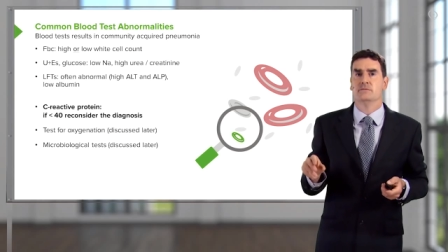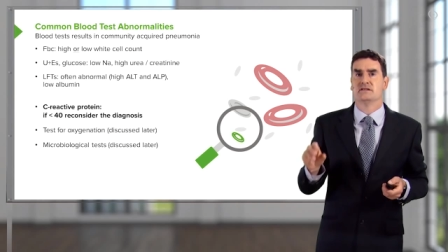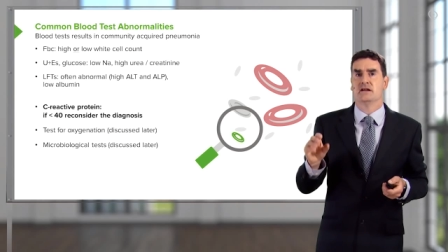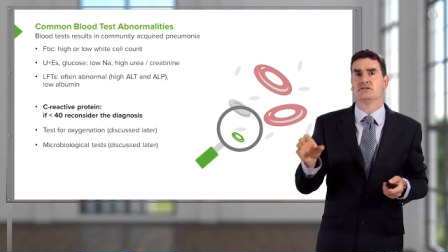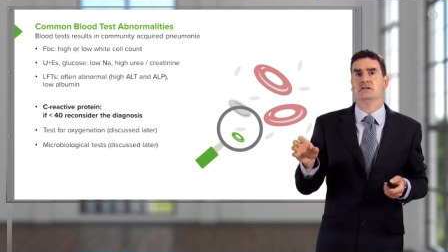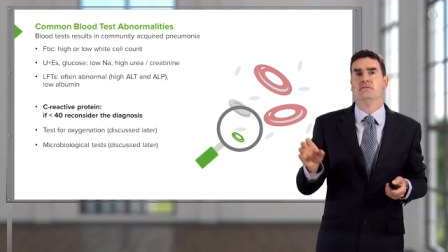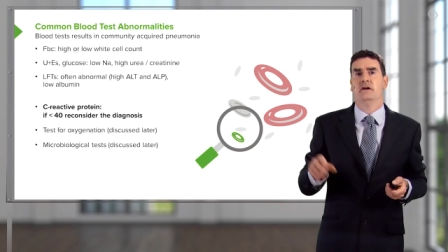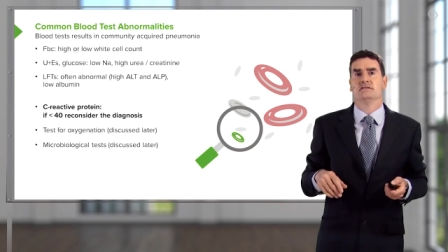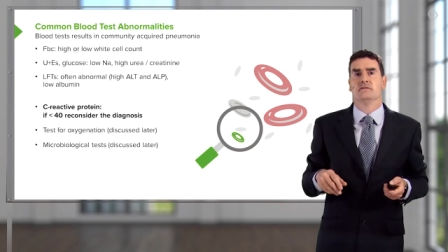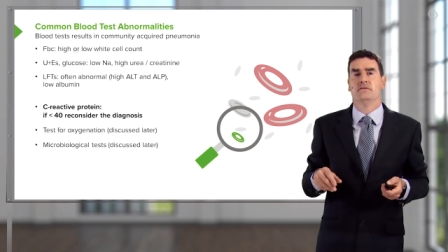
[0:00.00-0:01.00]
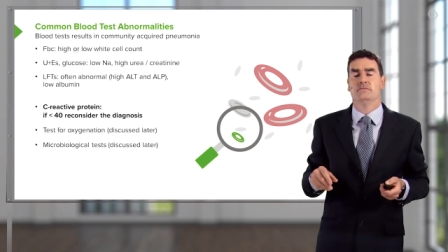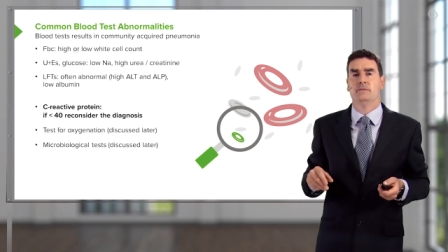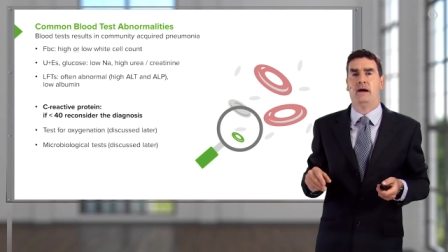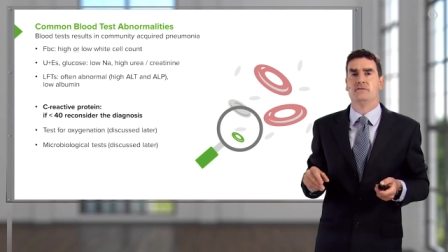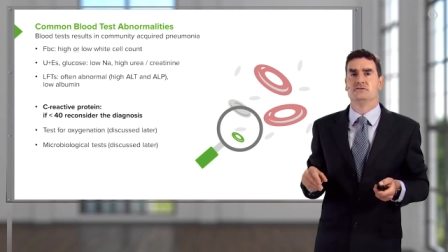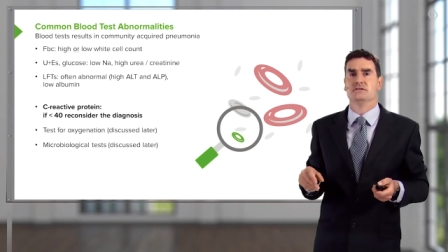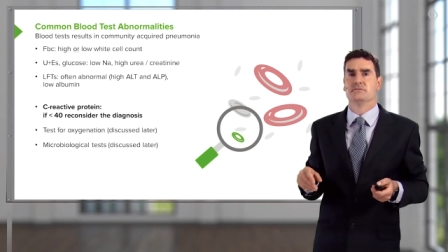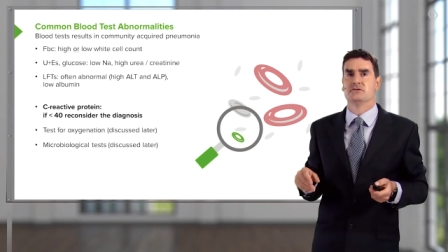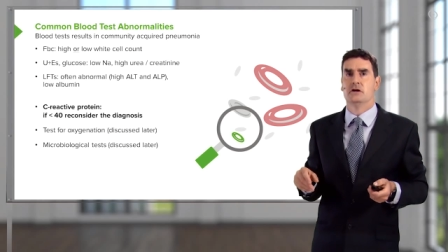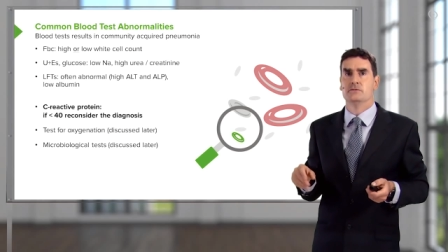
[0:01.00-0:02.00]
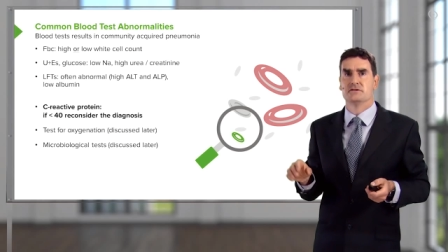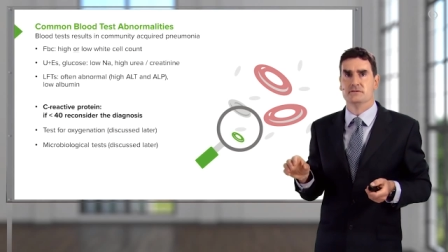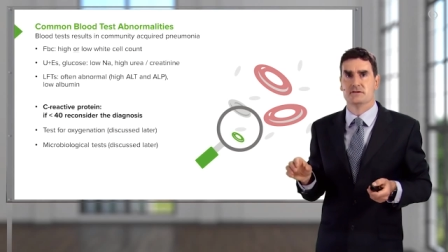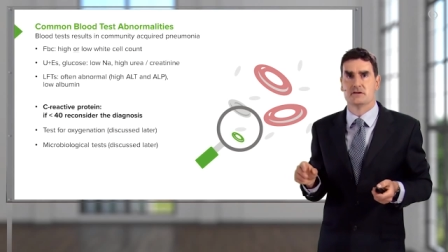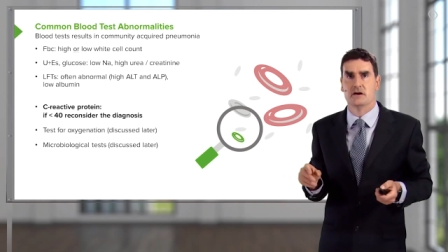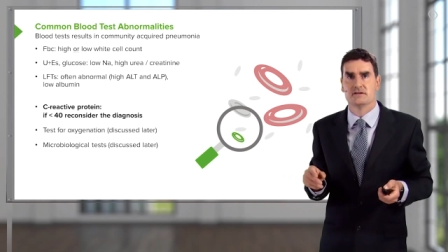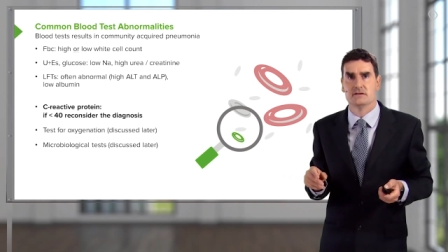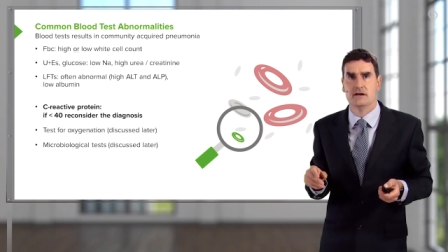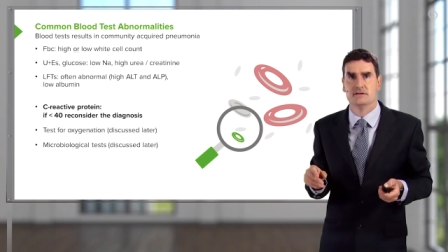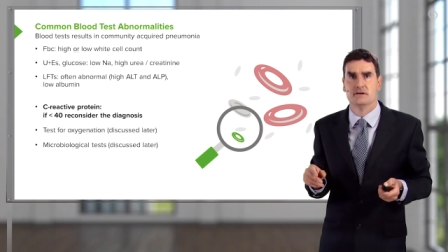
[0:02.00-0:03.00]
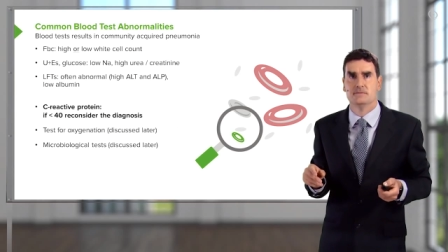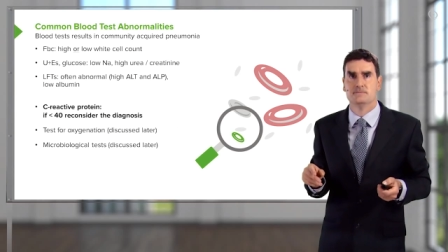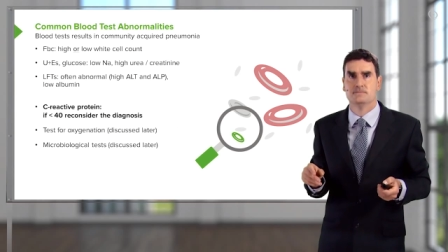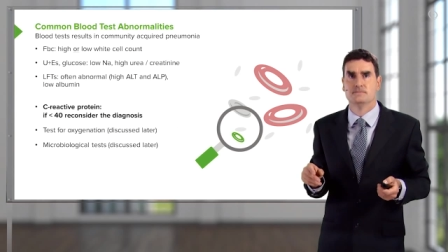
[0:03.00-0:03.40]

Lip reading: potential infecting pathogens, which I'll also discuss later.